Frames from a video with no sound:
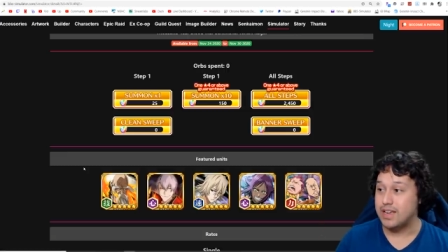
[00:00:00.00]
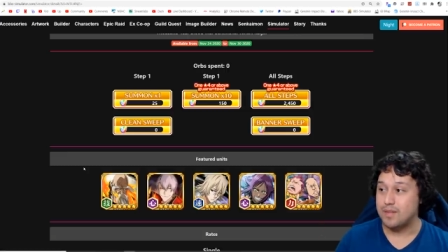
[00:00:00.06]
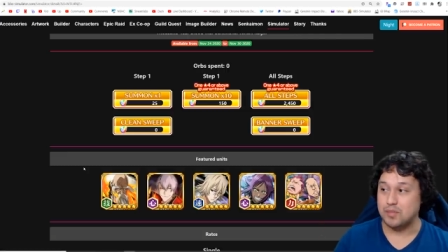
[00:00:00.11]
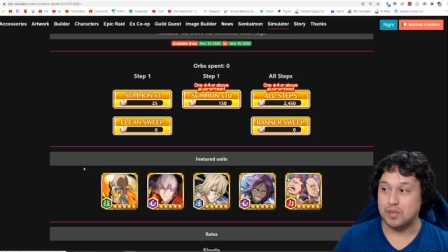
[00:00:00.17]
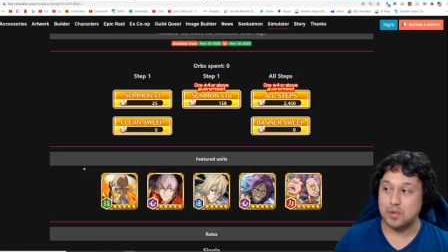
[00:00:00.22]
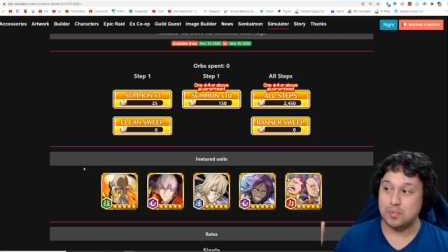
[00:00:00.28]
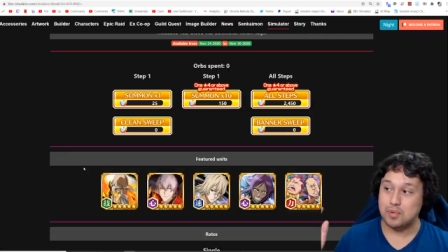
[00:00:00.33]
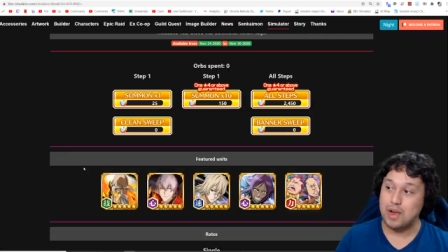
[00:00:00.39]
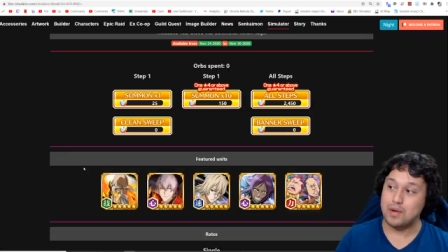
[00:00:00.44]

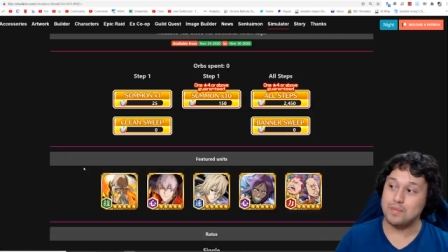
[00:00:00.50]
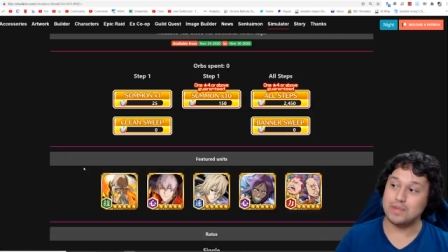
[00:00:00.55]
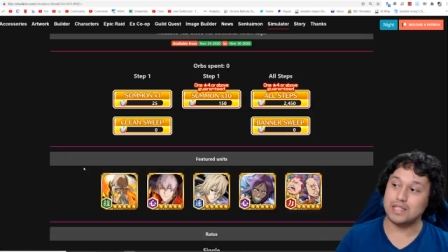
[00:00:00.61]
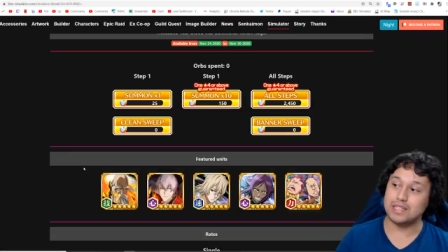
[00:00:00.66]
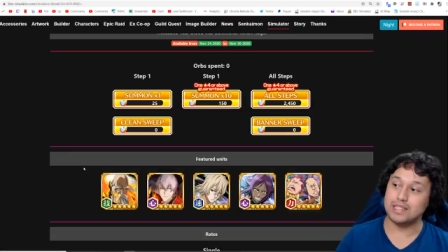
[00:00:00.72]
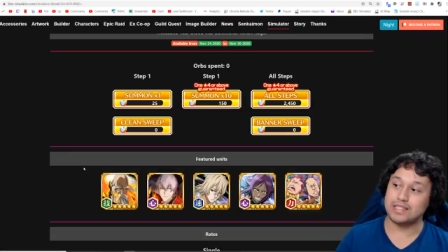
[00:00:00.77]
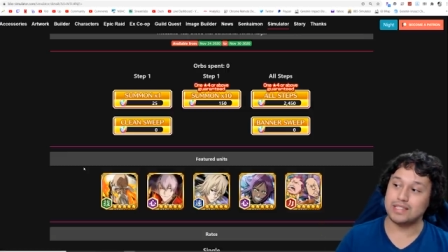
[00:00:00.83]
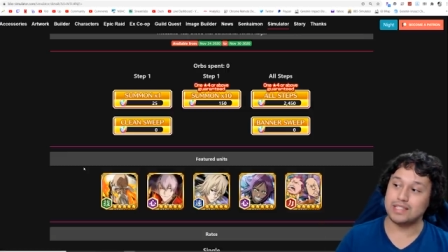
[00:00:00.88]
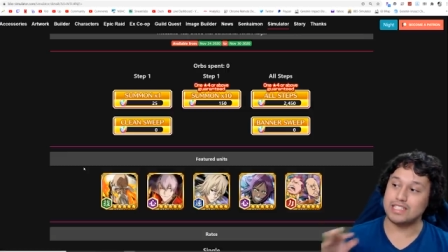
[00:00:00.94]
But the problem
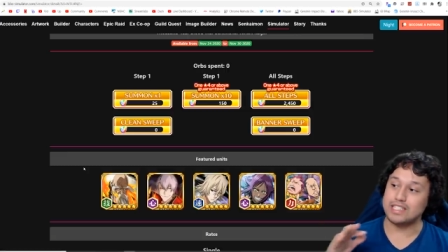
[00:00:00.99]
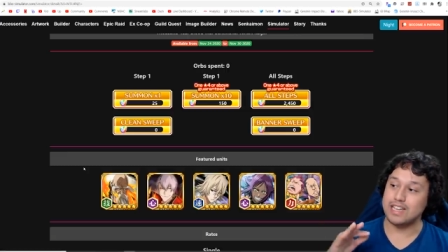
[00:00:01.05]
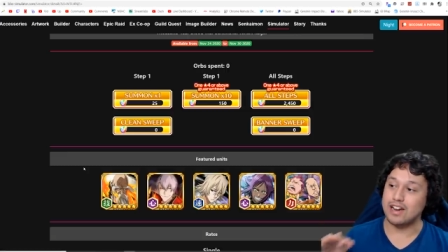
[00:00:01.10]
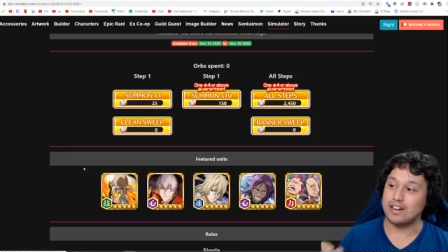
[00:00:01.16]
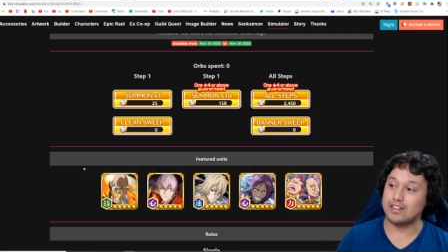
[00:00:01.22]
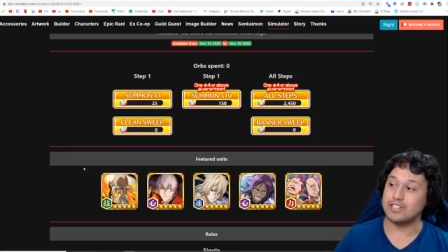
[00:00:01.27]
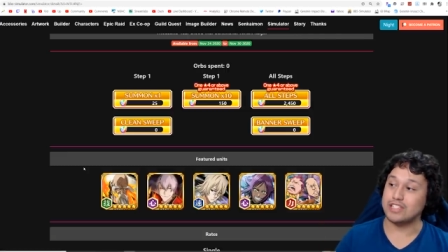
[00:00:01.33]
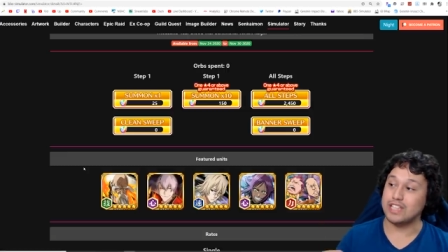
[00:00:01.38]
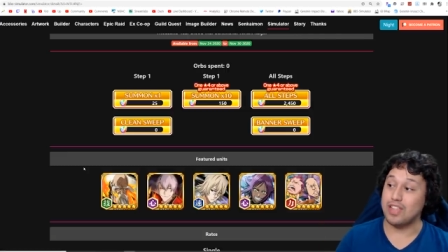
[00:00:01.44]
is these
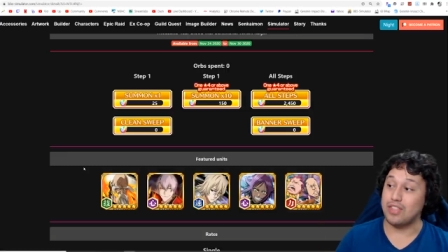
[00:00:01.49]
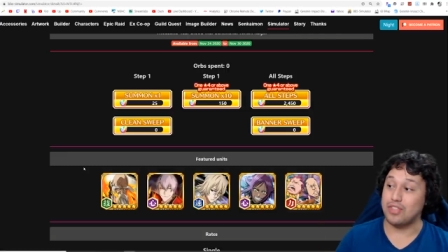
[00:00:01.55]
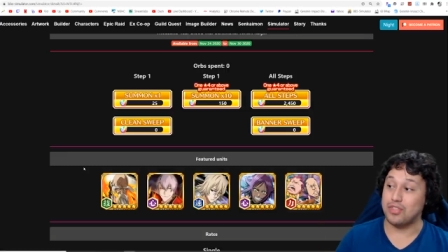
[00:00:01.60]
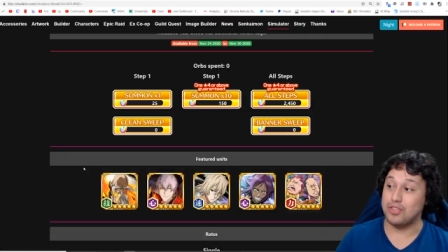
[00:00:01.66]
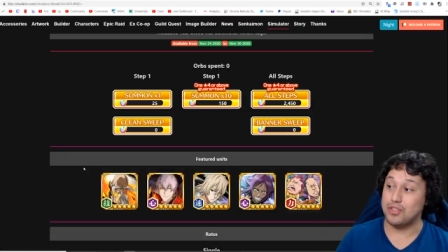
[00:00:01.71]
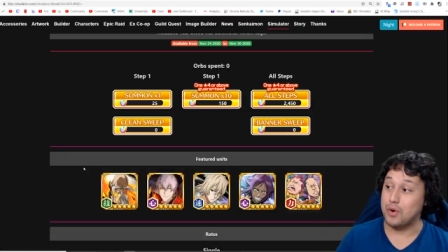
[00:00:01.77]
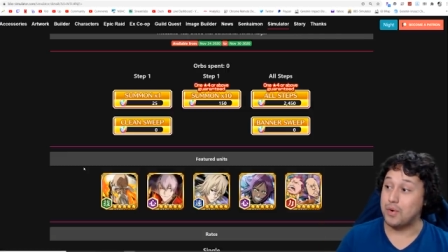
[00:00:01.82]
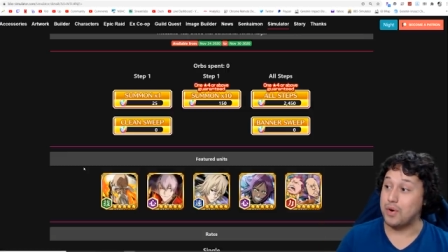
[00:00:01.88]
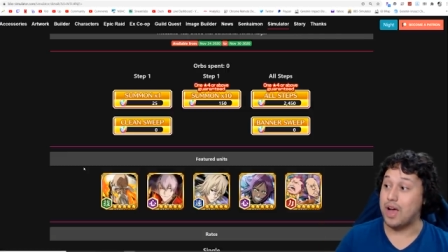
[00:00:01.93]
characters get
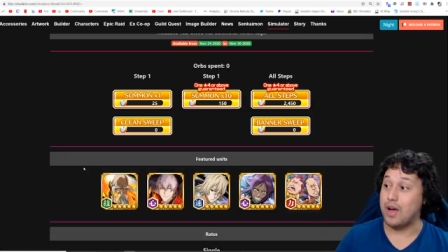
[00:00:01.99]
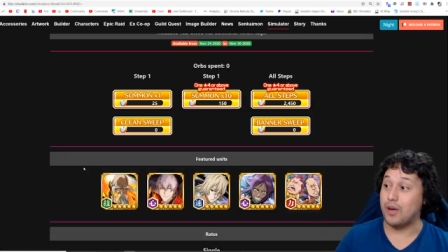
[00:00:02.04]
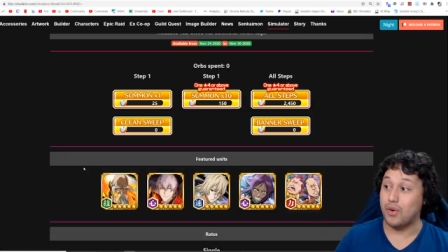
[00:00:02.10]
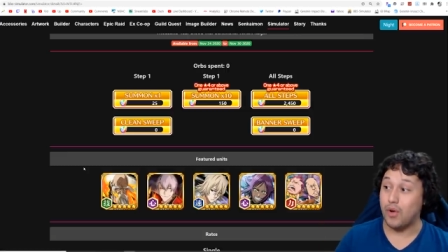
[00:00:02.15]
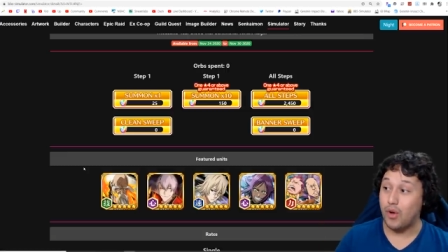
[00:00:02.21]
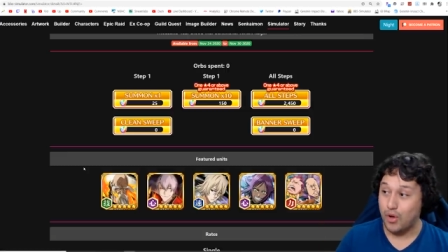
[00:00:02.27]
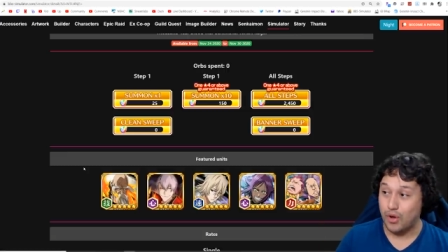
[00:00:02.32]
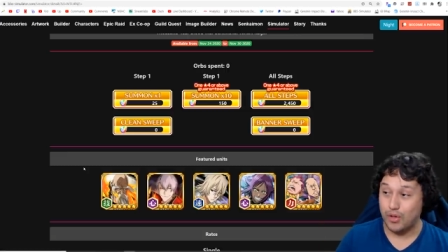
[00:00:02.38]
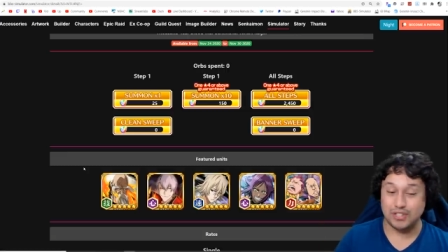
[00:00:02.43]
thrown out
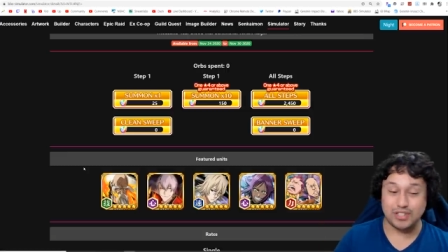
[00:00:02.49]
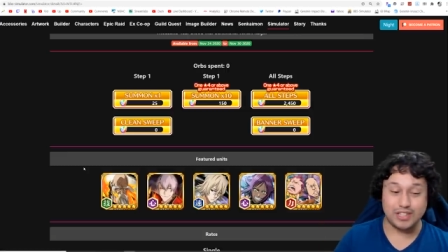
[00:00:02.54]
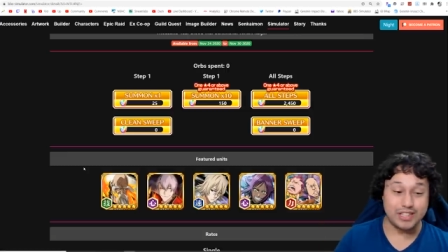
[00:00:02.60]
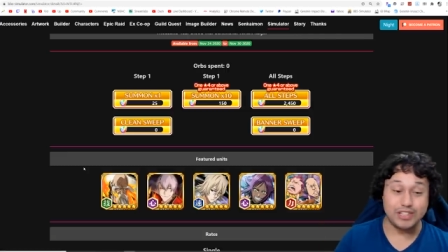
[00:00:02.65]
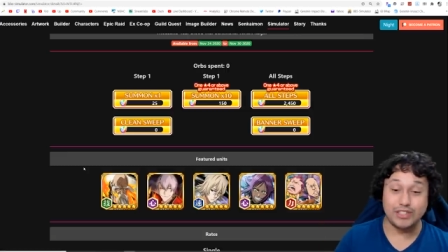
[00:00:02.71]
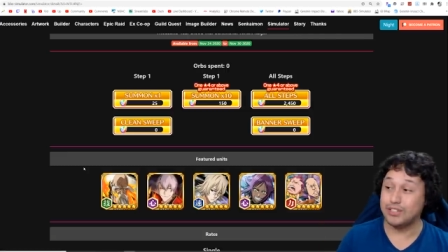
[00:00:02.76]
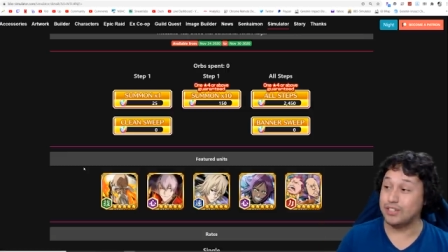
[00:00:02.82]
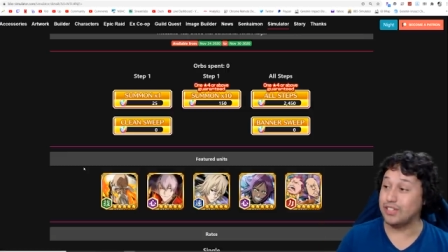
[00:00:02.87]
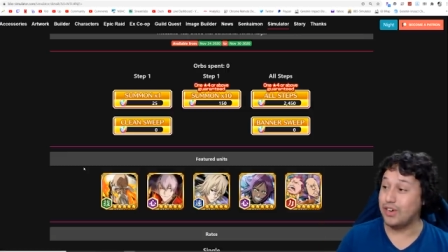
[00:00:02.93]
all the,
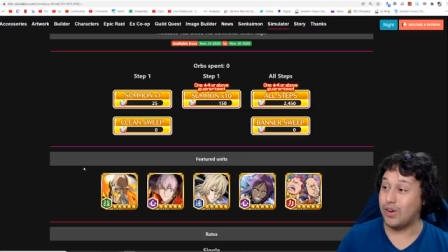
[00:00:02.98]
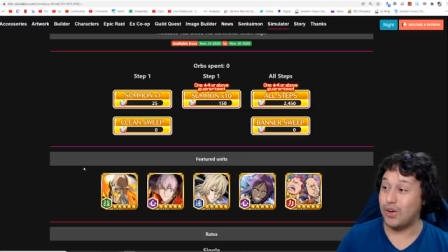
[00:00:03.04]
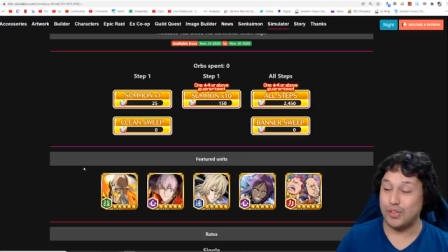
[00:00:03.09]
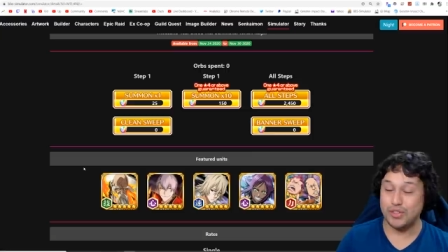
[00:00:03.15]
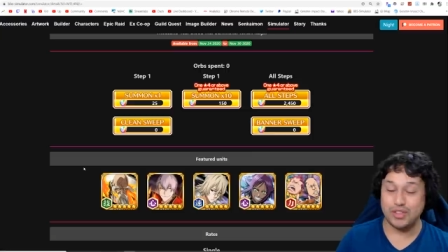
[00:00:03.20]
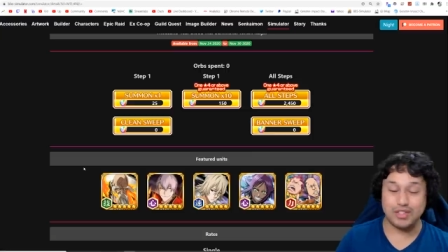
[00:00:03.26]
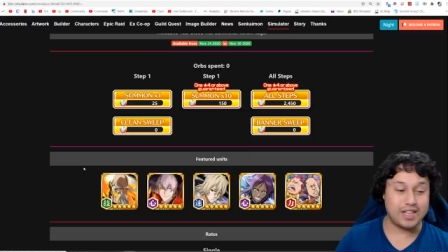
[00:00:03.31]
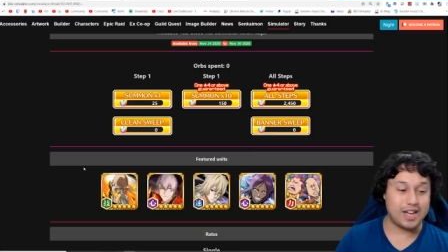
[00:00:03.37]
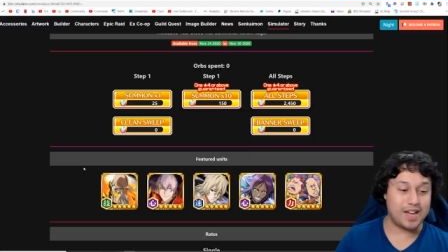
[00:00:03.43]
literally
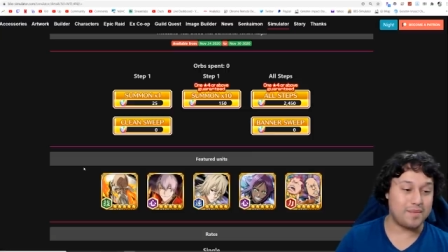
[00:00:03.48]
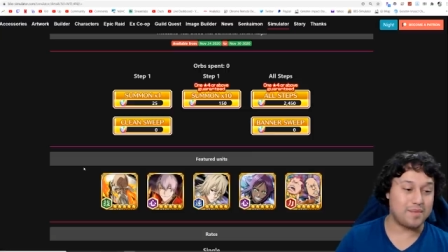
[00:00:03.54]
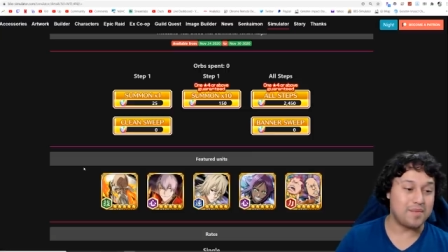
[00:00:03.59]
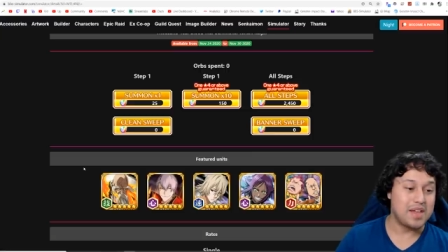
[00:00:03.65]
all the time.